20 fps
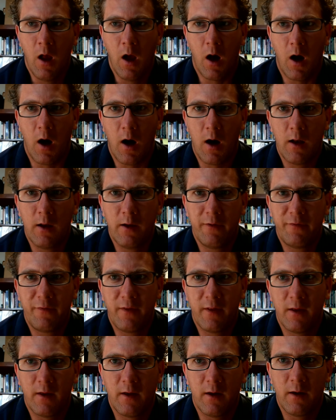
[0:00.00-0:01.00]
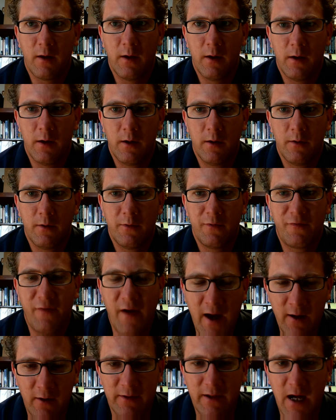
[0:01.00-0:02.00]
All of the
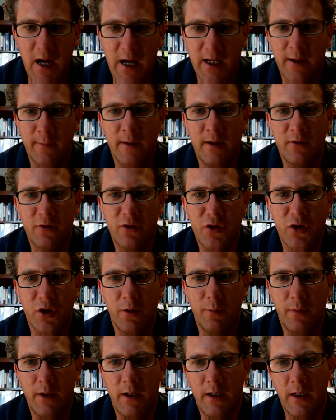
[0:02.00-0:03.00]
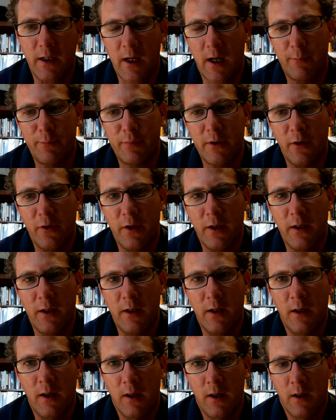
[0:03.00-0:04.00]
final documents should be
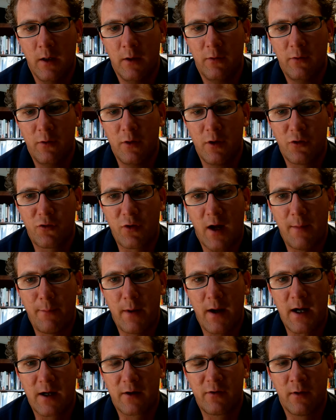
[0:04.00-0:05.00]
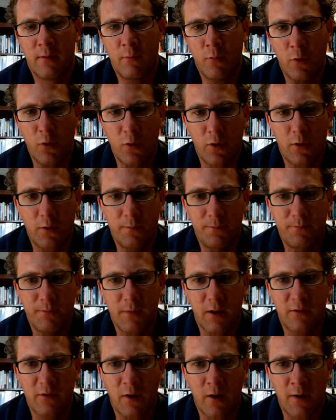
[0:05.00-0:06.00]
uploaded to the Dropbox and Moodle.
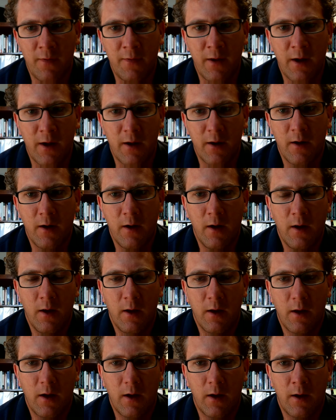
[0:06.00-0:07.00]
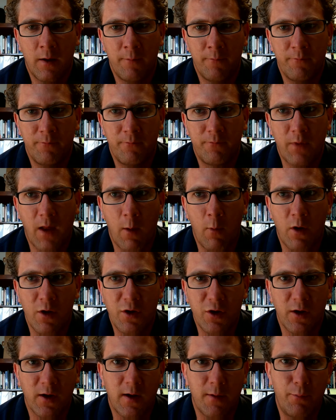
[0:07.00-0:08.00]
It's on there. I
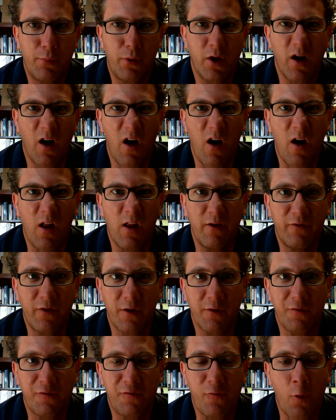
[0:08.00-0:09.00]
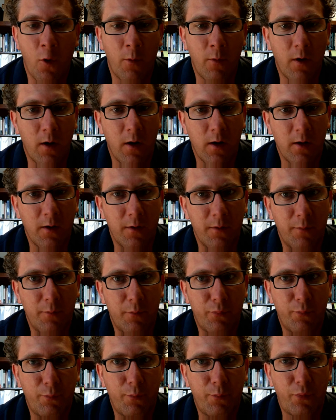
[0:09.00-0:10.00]
want you to put all of your former
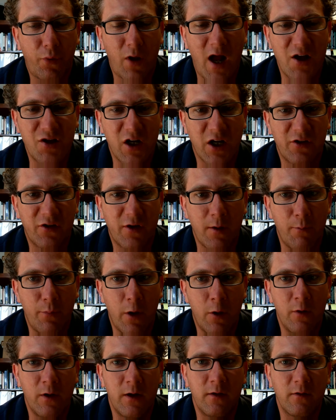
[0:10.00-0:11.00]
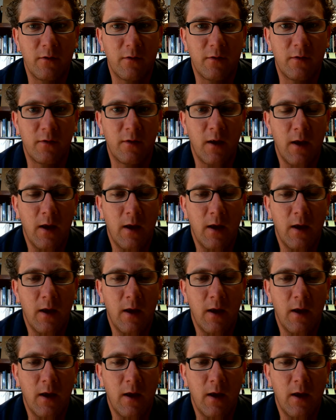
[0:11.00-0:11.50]
project components,